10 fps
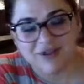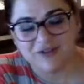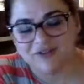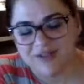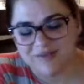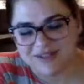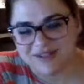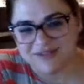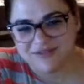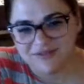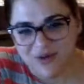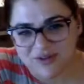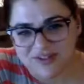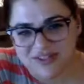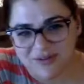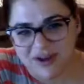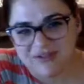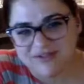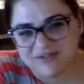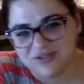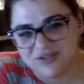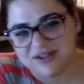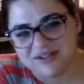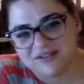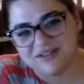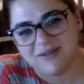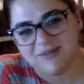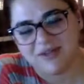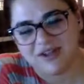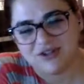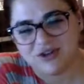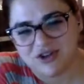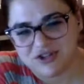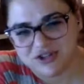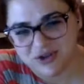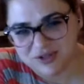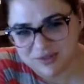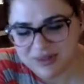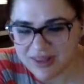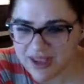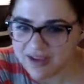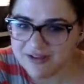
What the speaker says: famous folks that write stories that get turned into shows that we like,